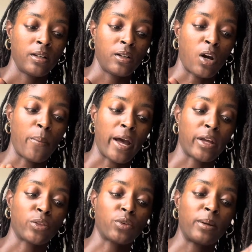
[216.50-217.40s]
go
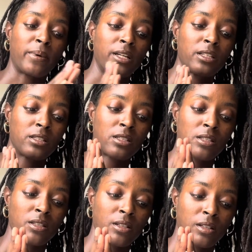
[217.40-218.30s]
back 3 months,
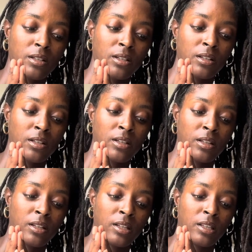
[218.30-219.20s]

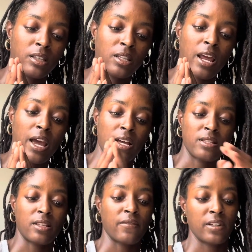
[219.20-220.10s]
then add
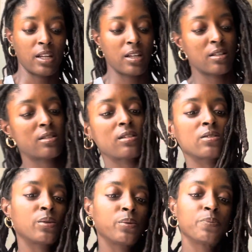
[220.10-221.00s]
7 days. That's cool.